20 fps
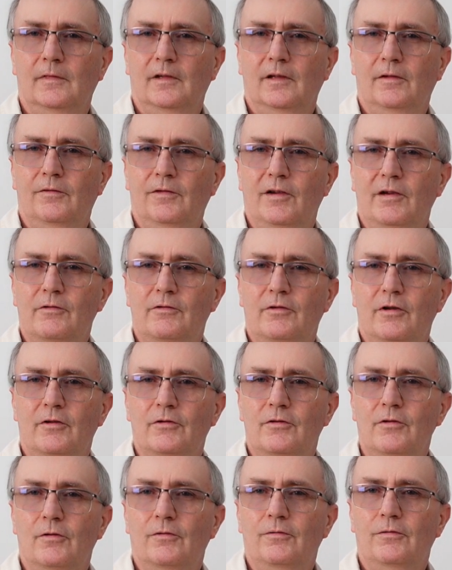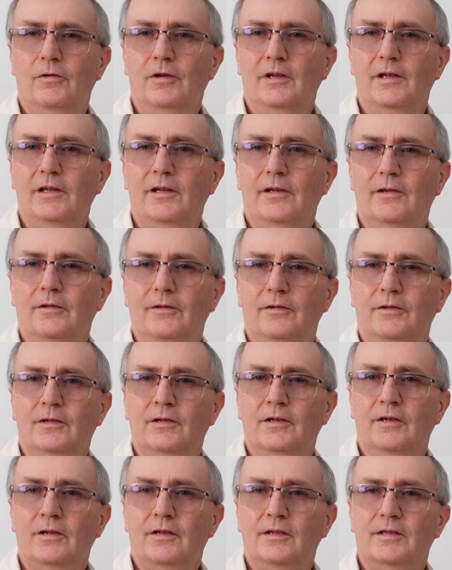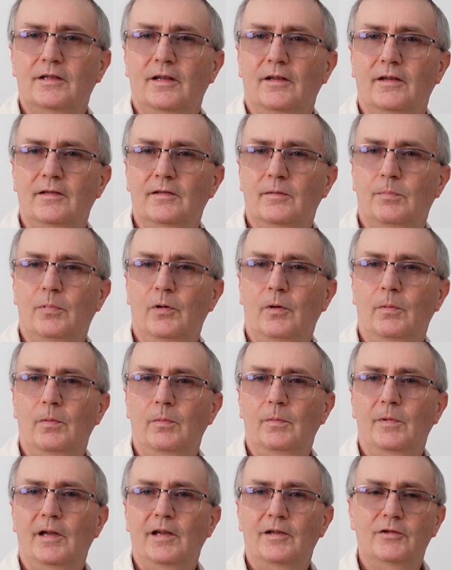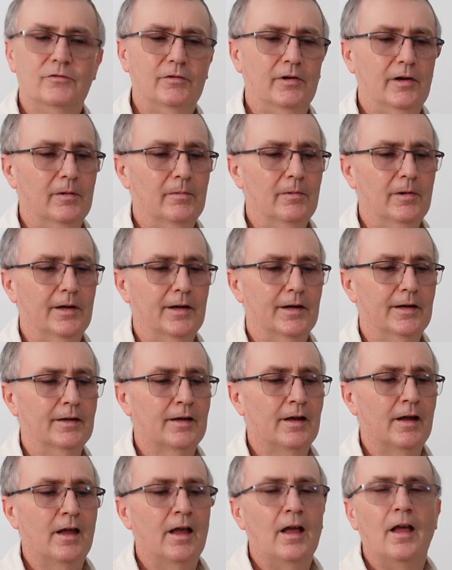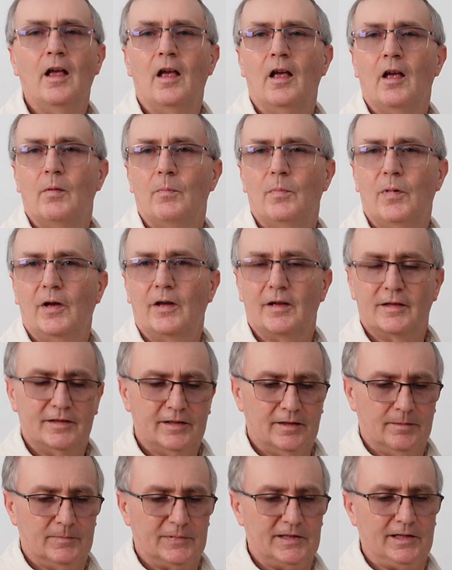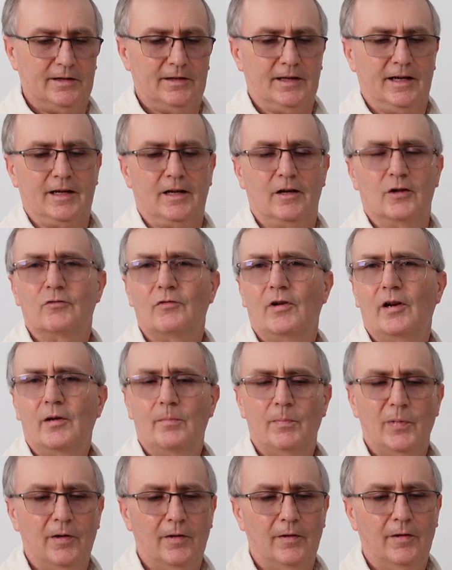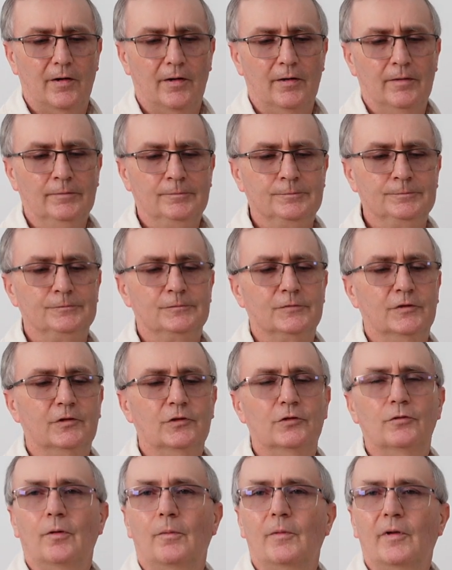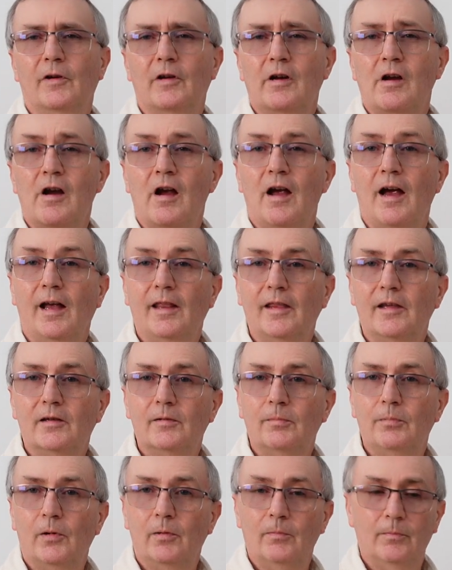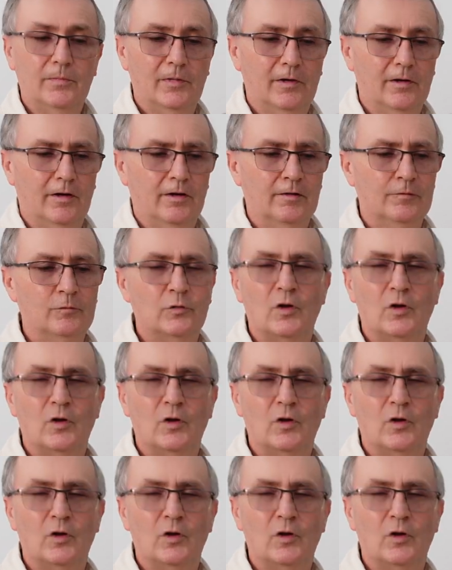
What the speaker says: the Velcro is not fully used, so there's a problem there straight away. But say that goes around a bar, and there's a bottom bar.